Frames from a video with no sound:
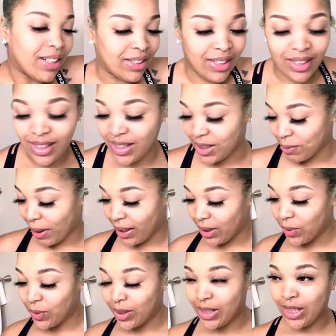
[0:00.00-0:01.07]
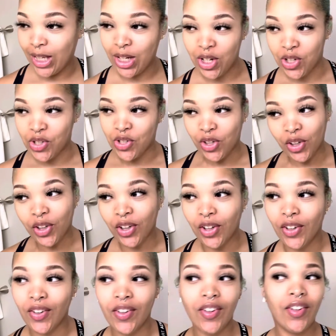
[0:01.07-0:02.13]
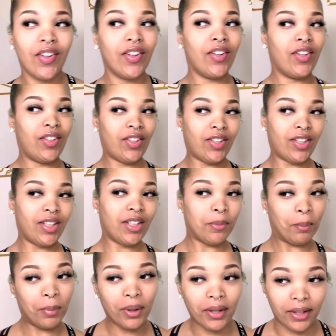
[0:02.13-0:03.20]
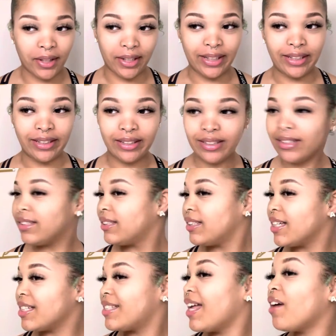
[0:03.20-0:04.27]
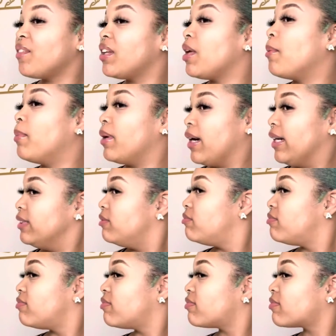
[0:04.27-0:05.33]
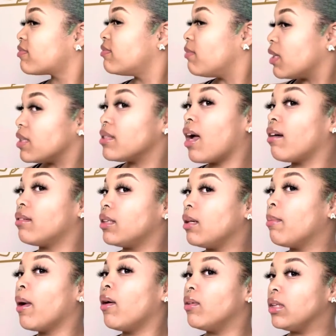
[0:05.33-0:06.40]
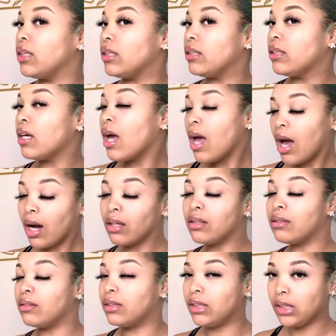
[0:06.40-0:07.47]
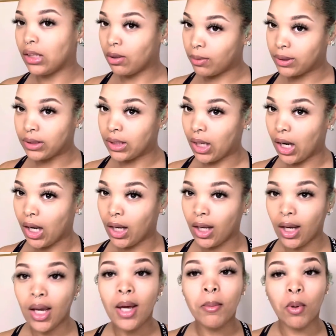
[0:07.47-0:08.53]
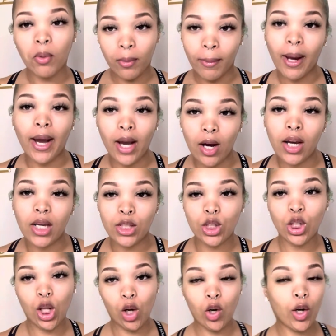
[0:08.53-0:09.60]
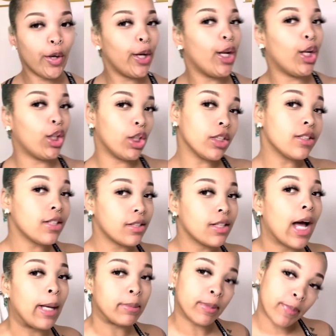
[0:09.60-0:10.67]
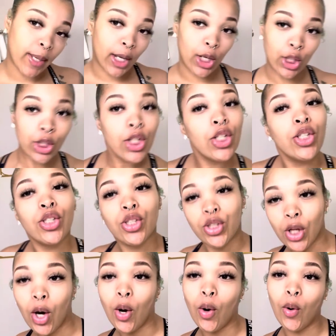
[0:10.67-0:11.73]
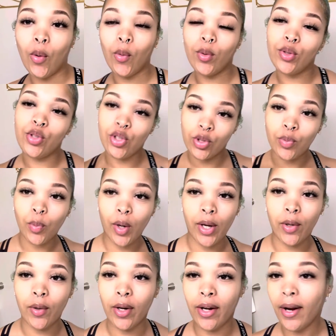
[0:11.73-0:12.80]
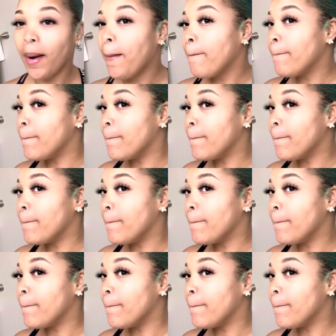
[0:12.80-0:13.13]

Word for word: This is my little signature bun. It's not really a bun, but it's not really a pony. I don't really know what to call it. But when my hair gets longer, it'll look 10 times better. So just wait on it.